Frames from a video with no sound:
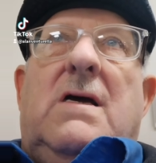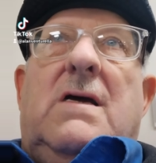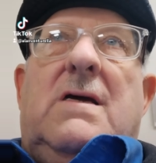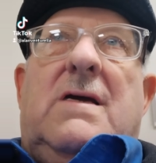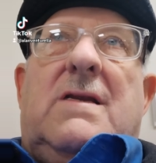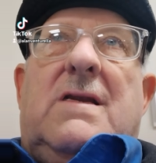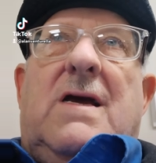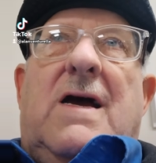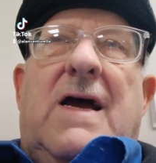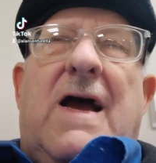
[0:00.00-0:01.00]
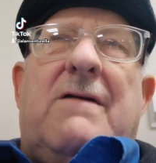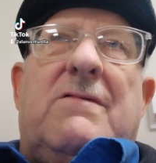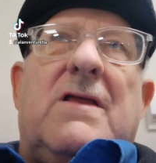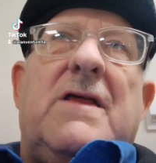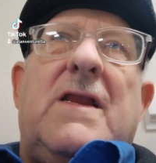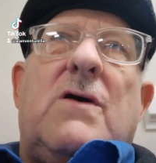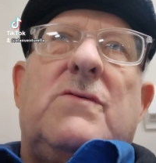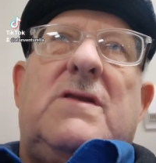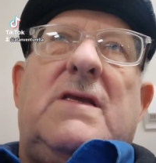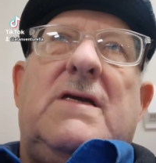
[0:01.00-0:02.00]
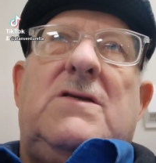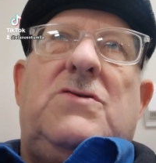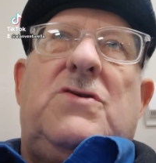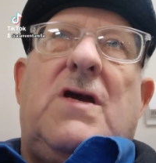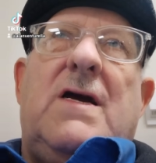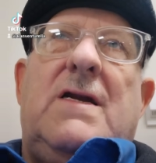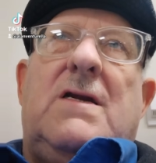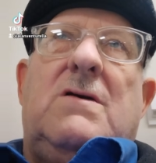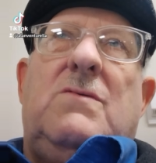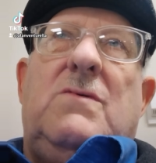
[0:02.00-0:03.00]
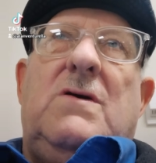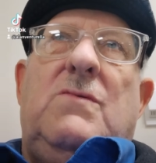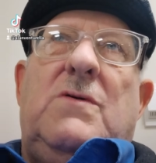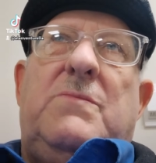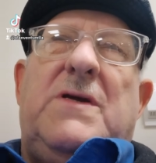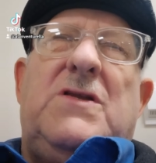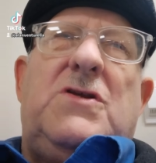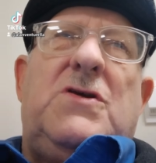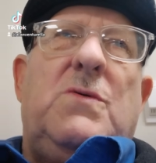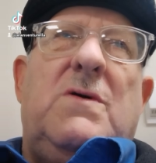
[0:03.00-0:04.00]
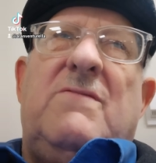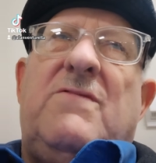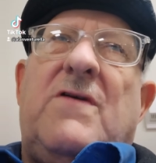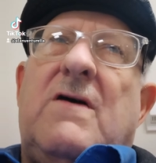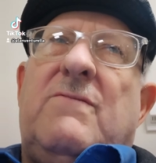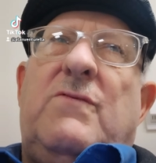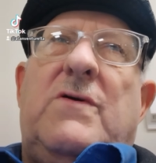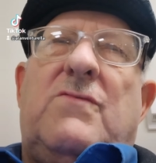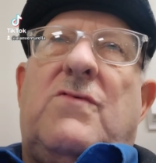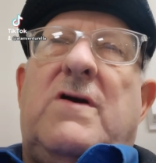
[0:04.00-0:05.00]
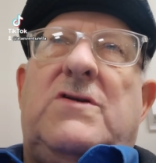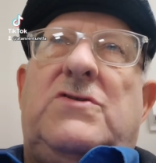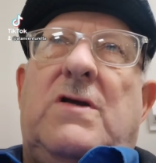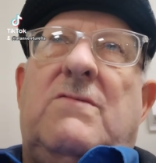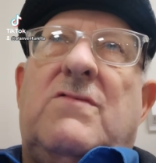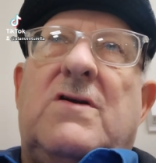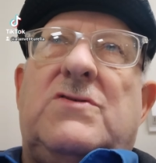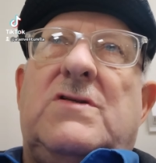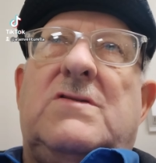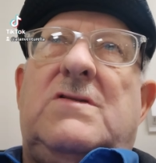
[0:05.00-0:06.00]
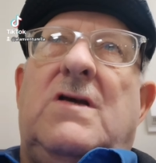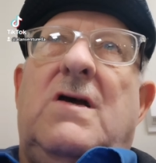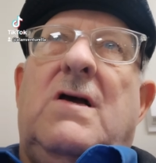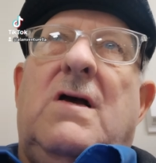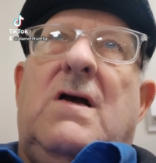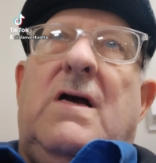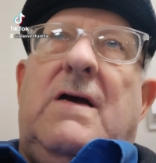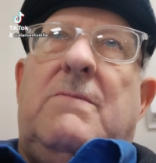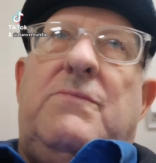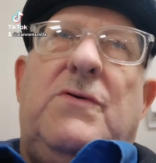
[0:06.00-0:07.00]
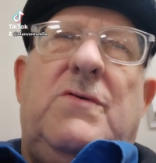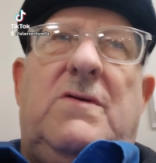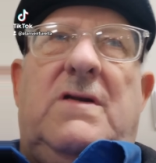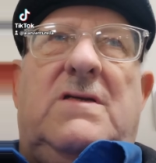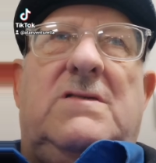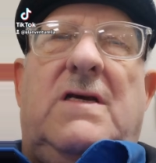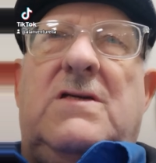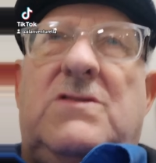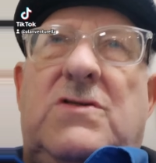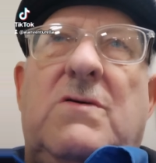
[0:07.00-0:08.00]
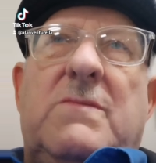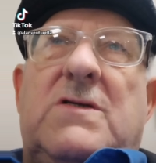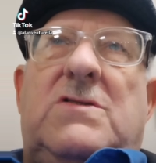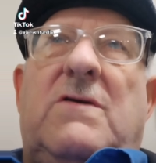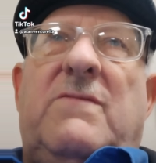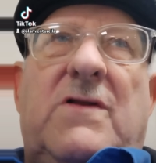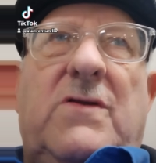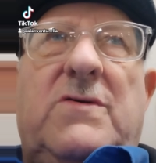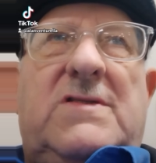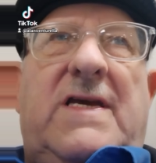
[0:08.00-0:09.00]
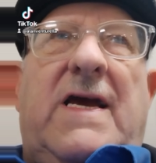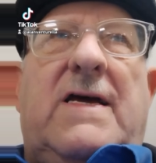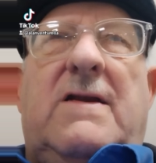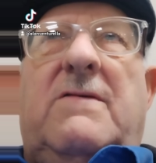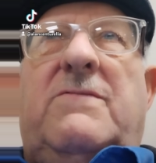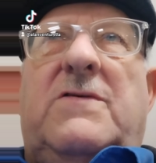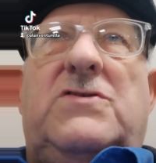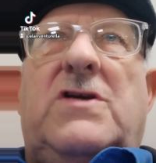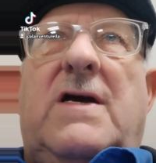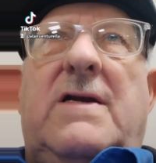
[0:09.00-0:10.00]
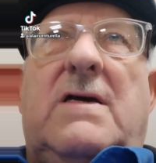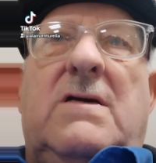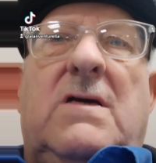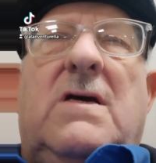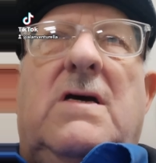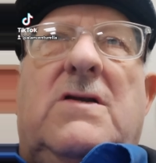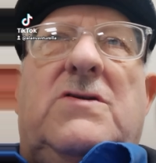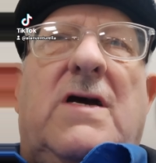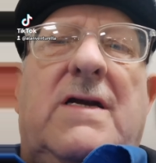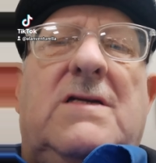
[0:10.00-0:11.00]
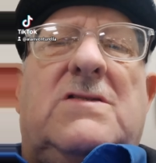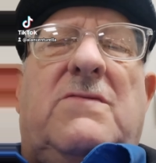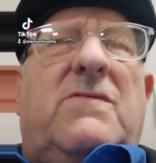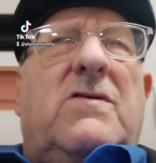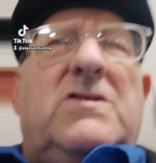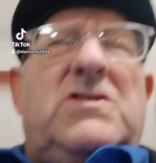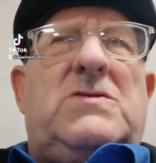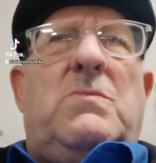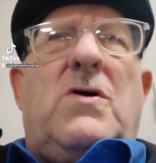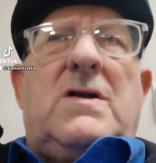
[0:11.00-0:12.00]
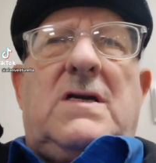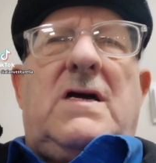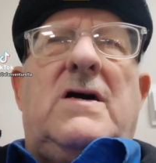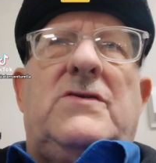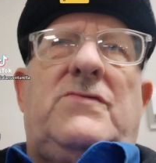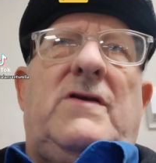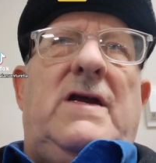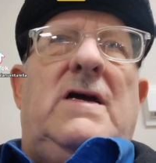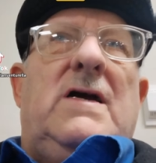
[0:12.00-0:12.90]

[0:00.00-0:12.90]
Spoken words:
And I really don't think China would be too involved with Russia. Russia's and Putin is too much of a loose cannon for China. China's a very smart country.